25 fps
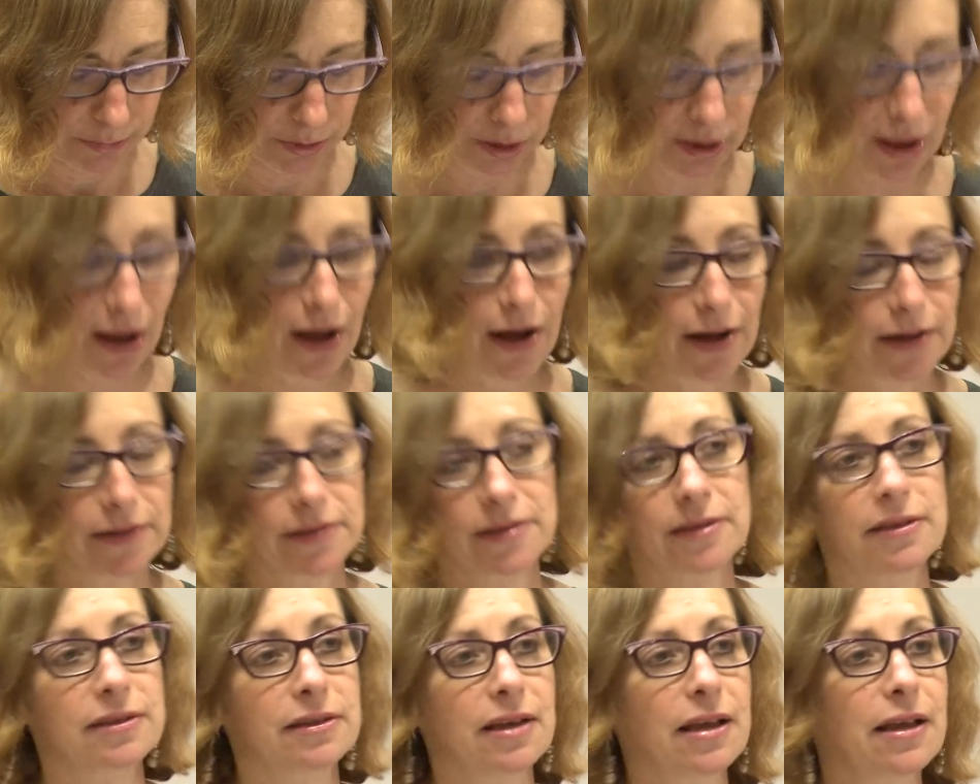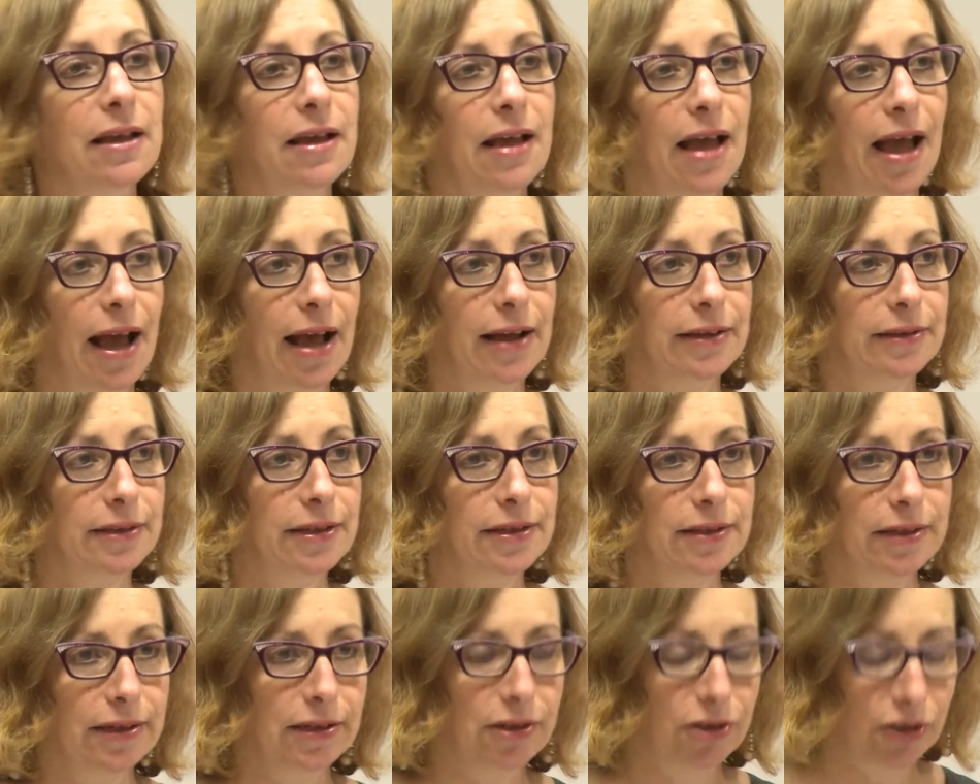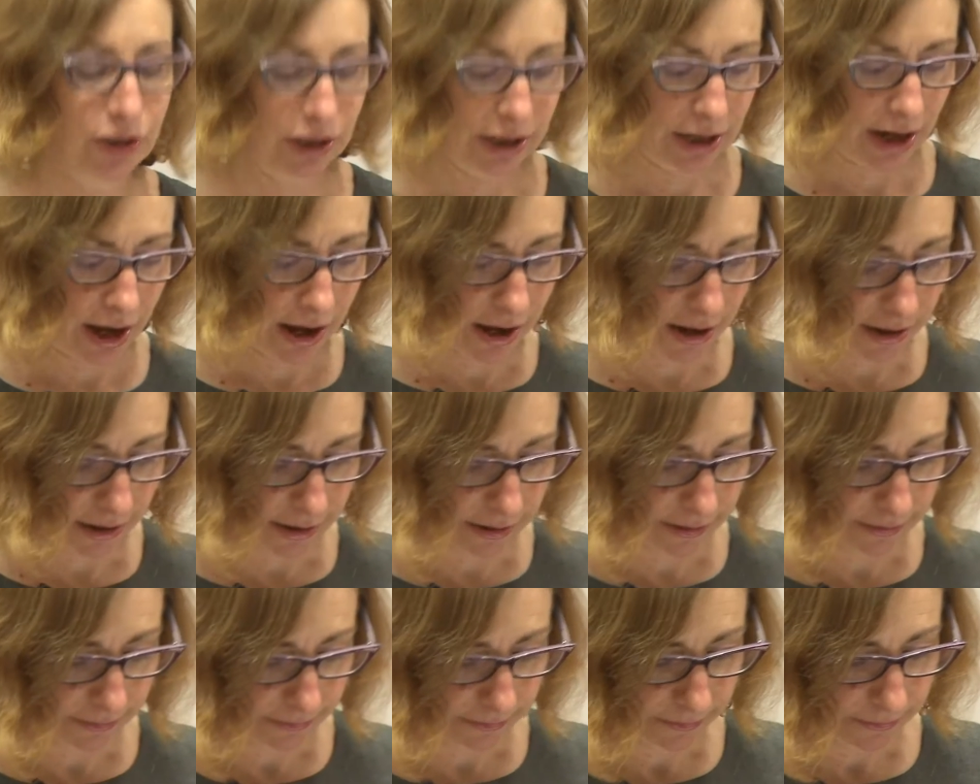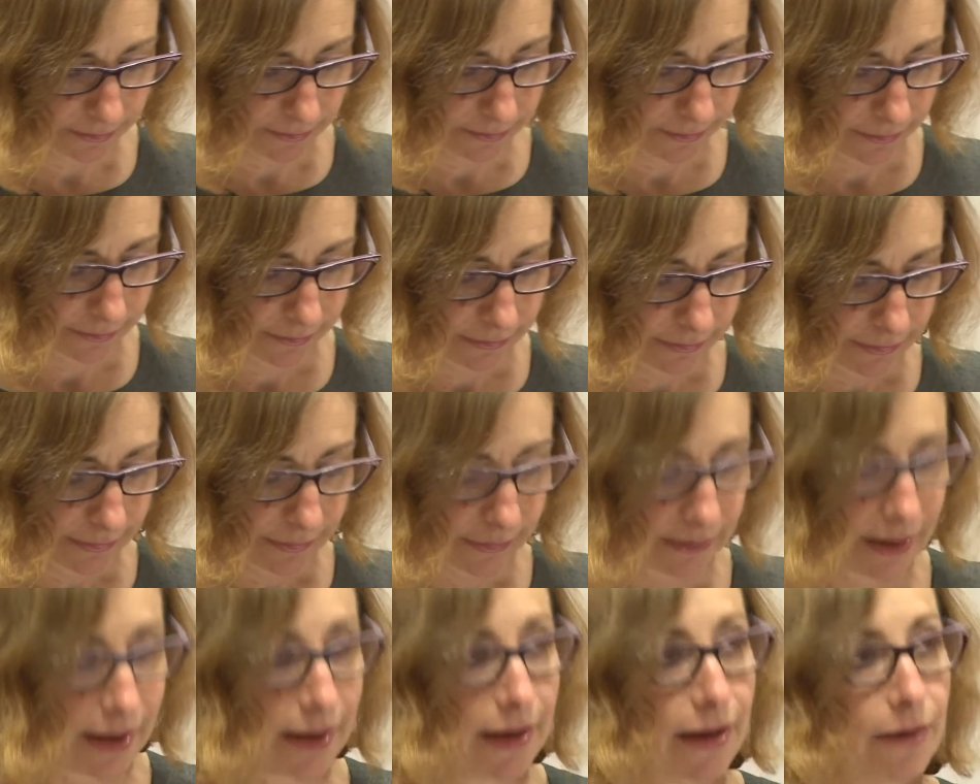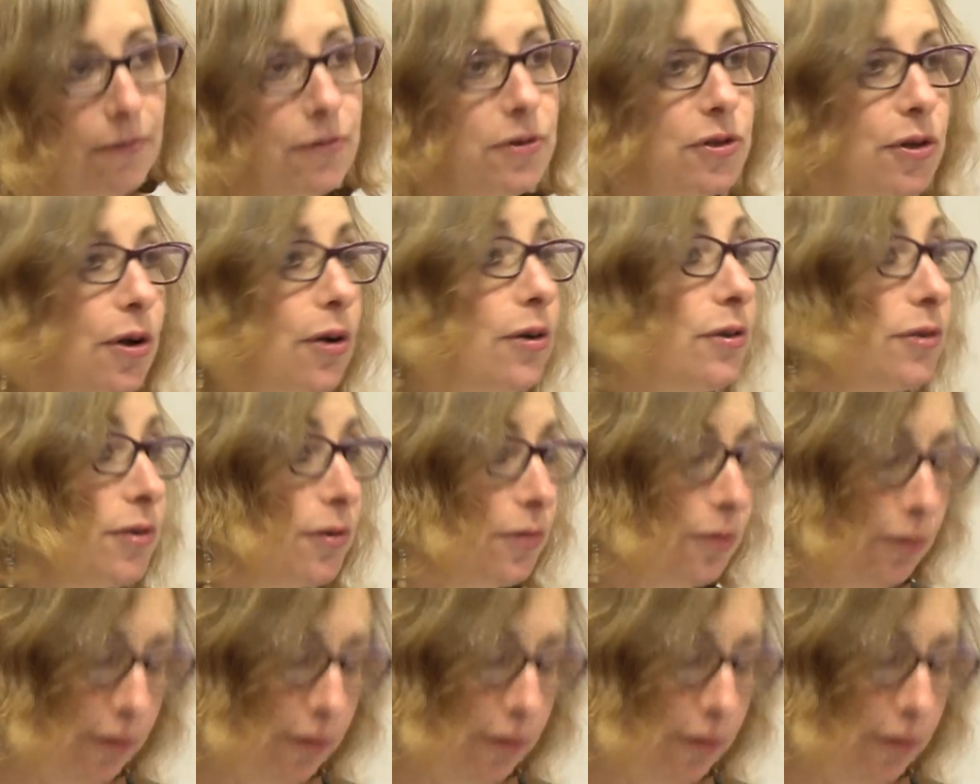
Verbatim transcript: plots and CGI. It was also